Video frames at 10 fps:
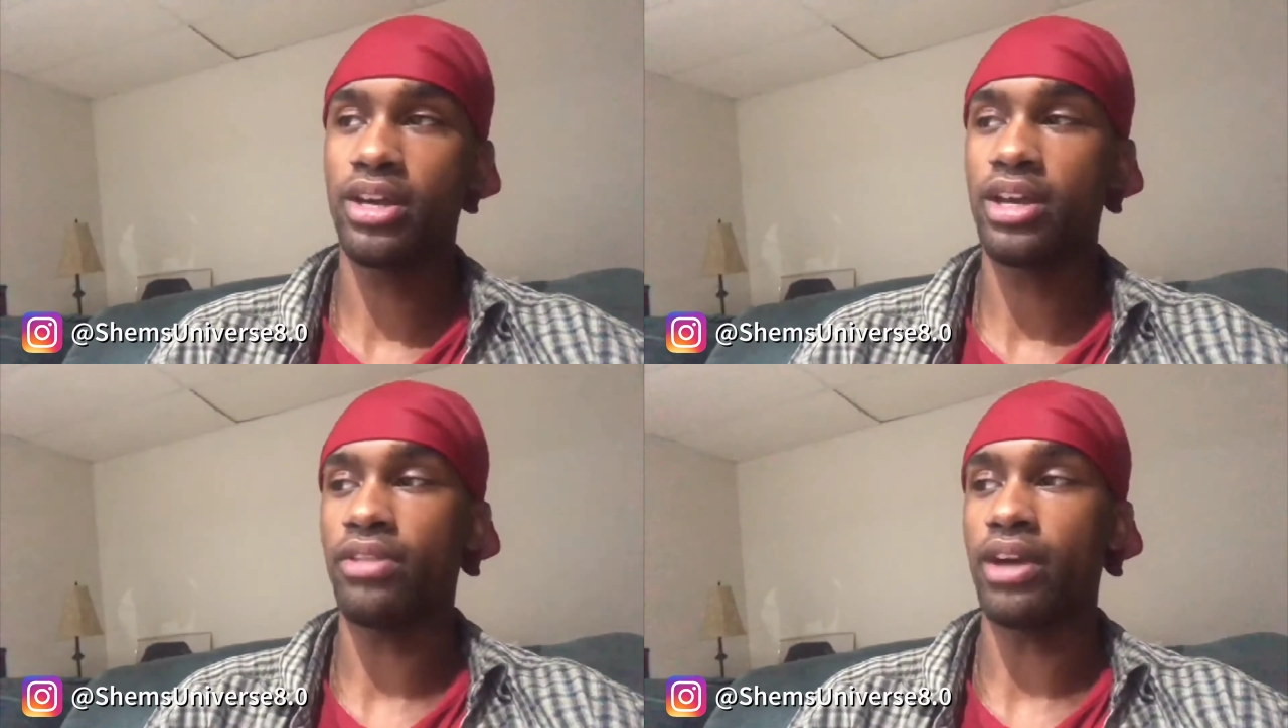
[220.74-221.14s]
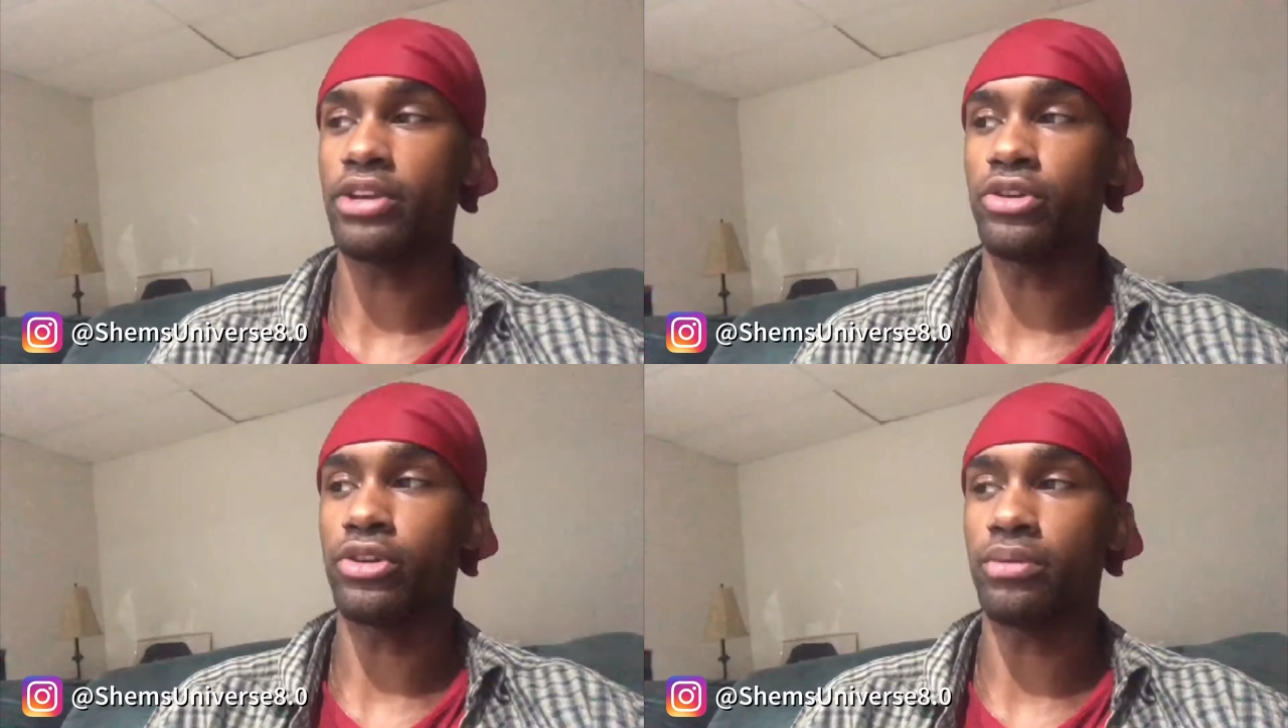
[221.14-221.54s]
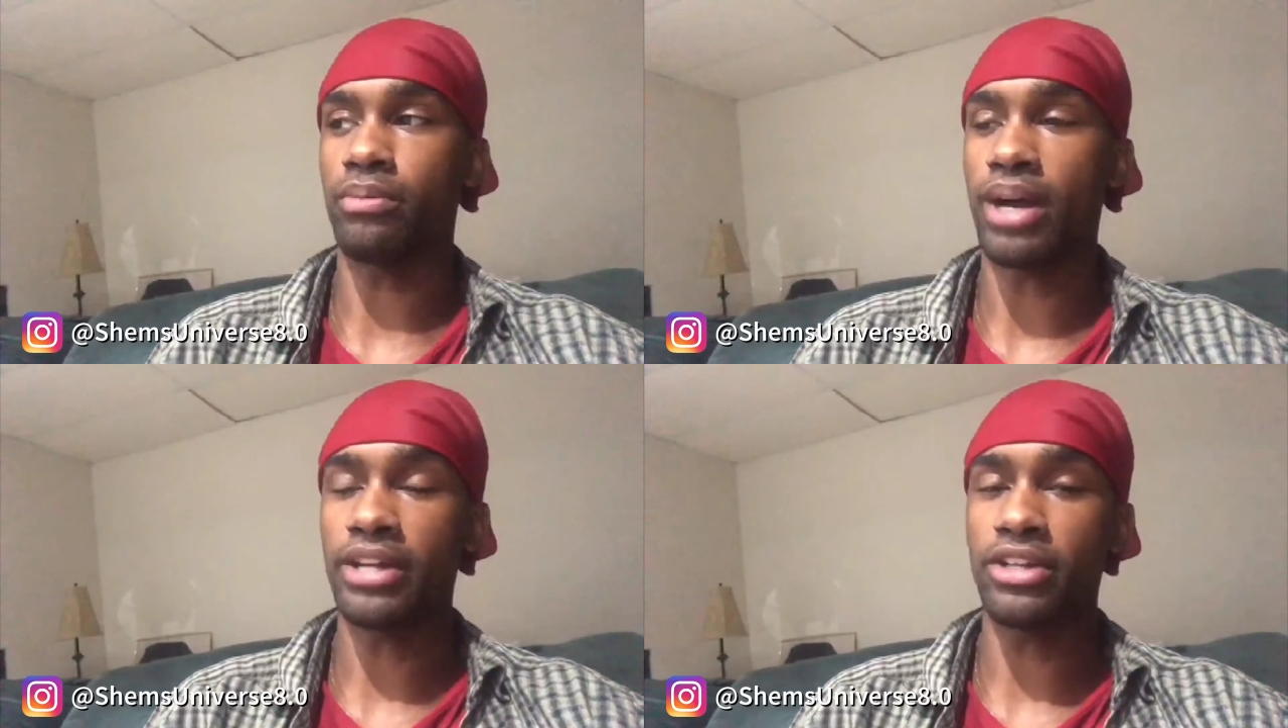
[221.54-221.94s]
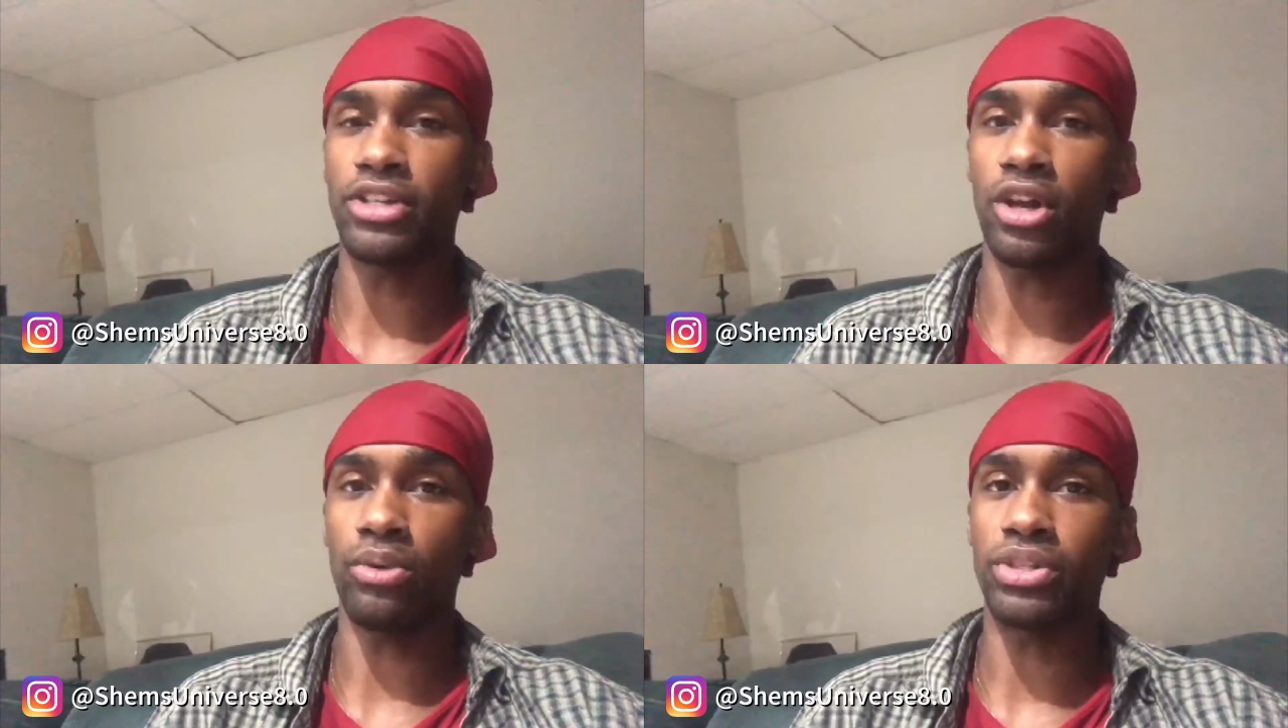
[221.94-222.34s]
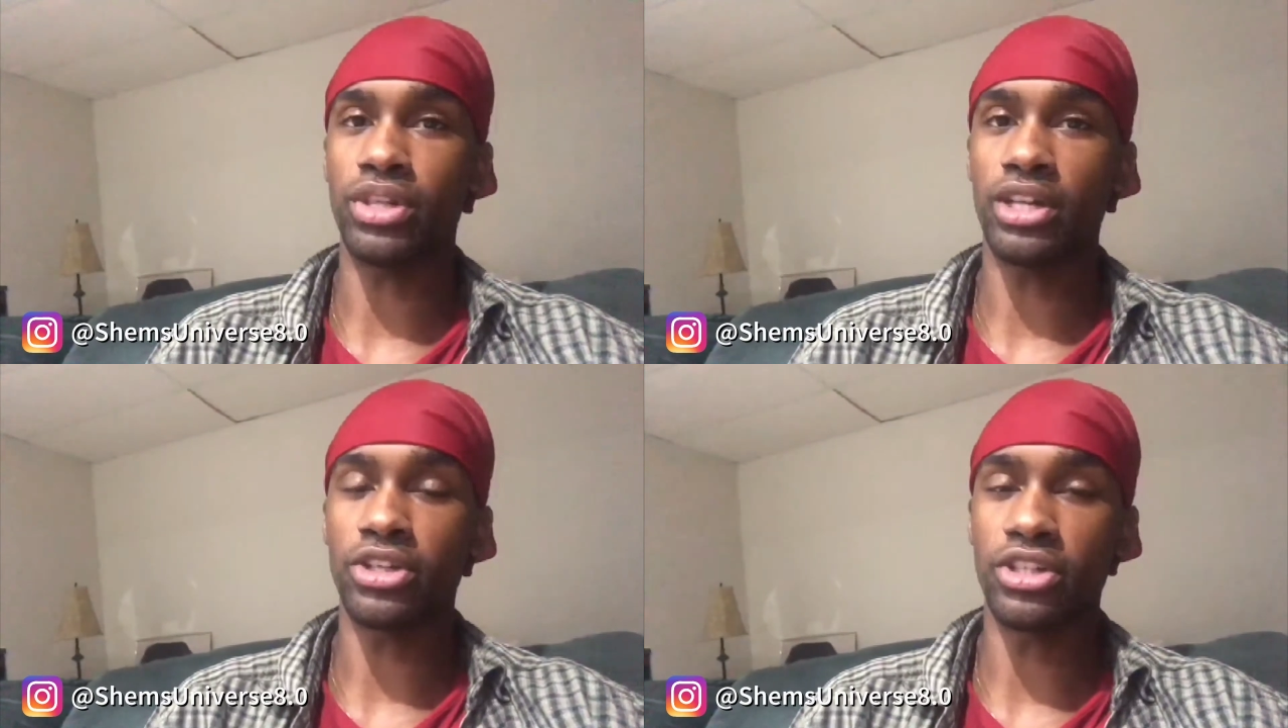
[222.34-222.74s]
and that your mind is always
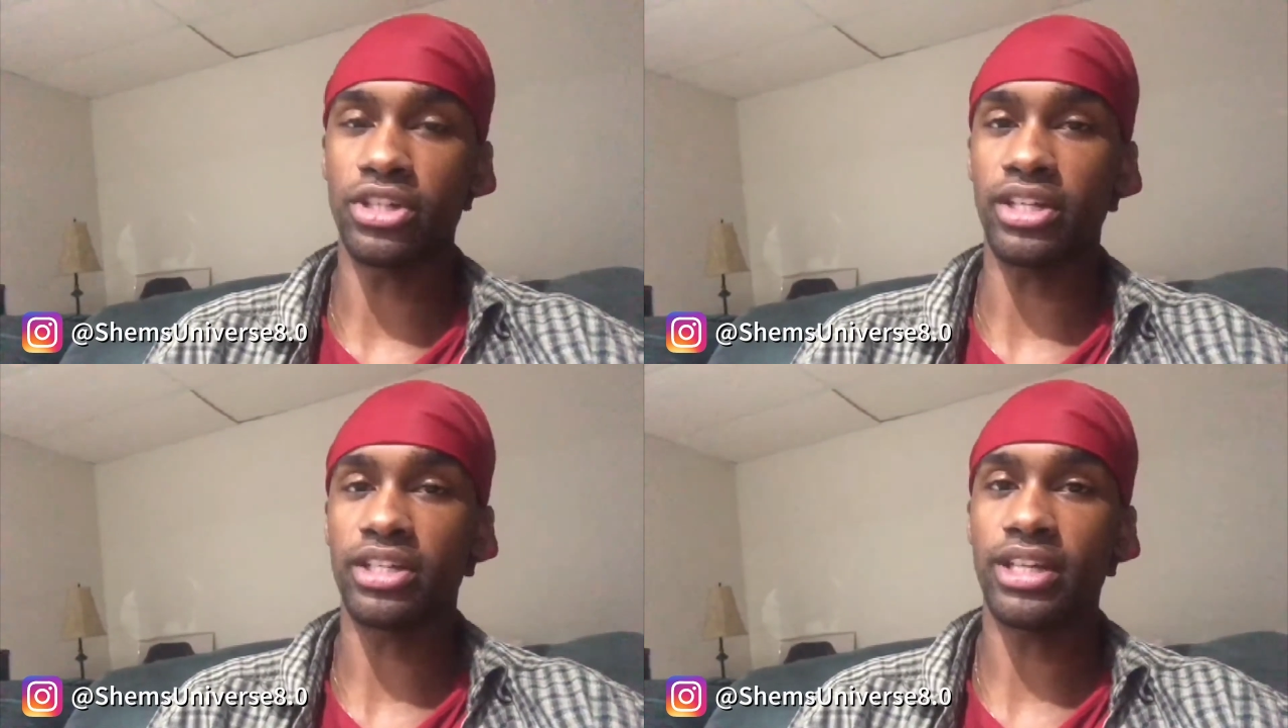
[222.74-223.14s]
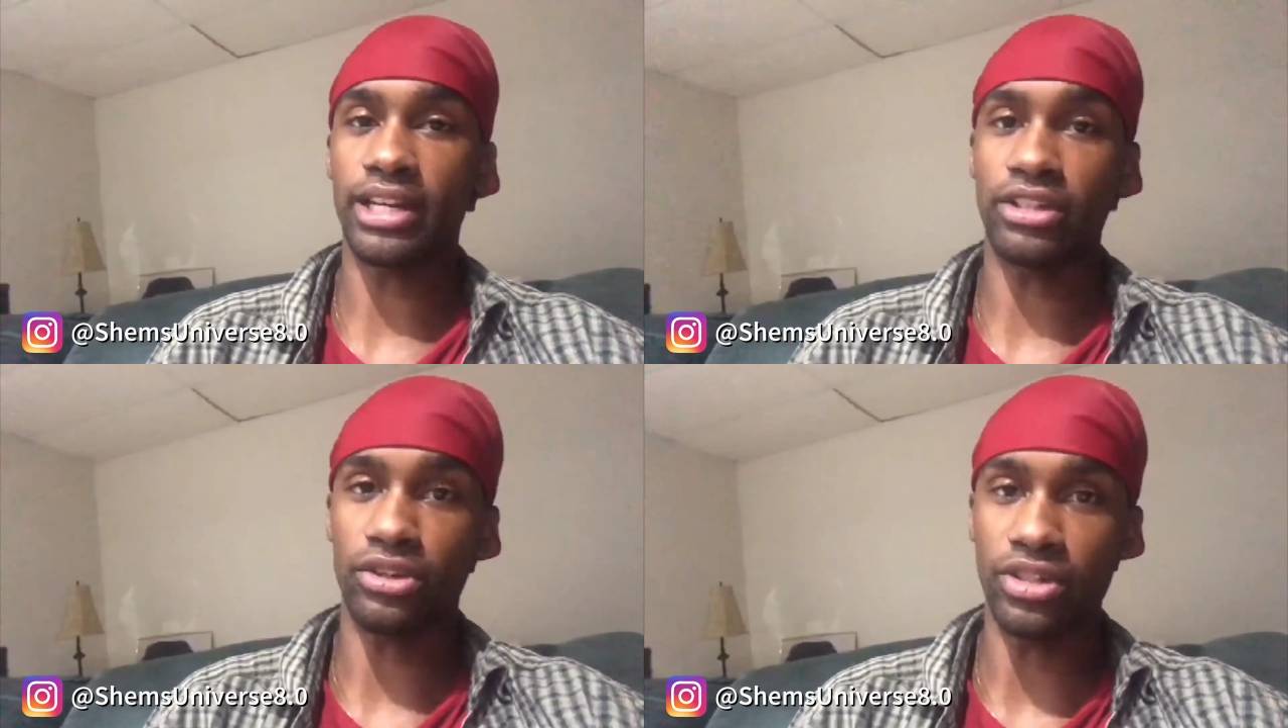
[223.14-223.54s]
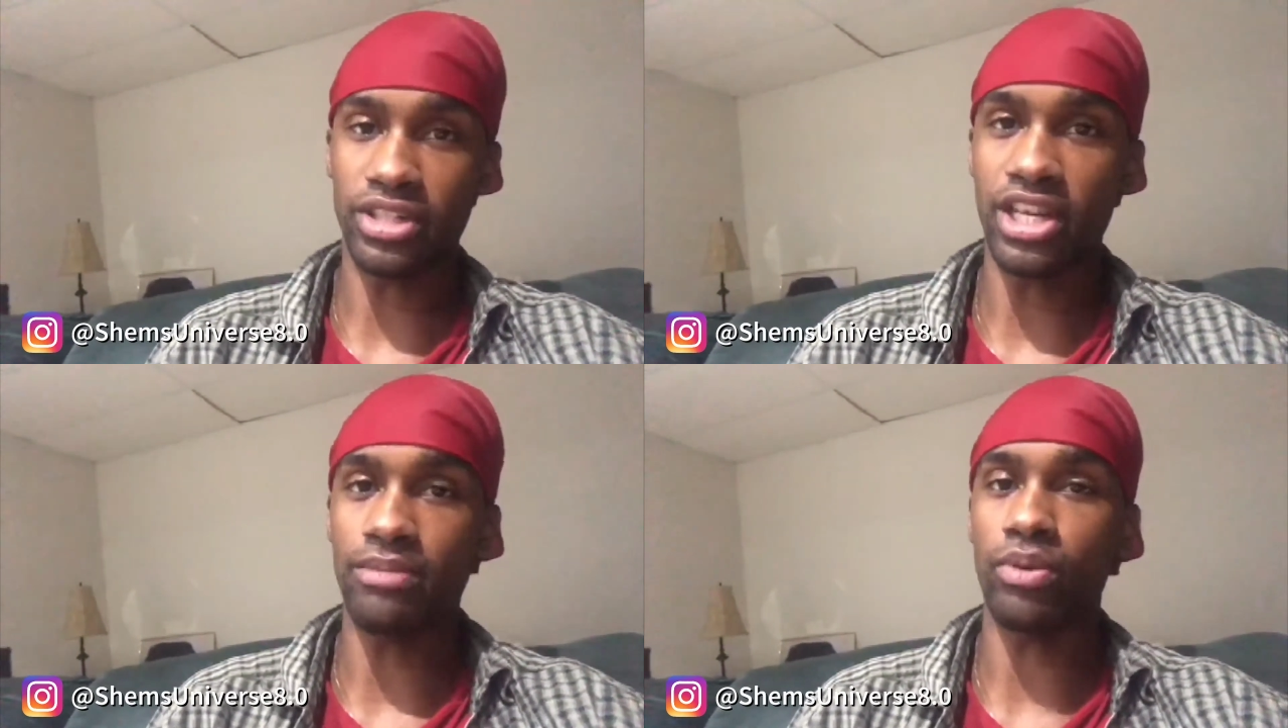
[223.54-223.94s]
not just staying stagnant or the same.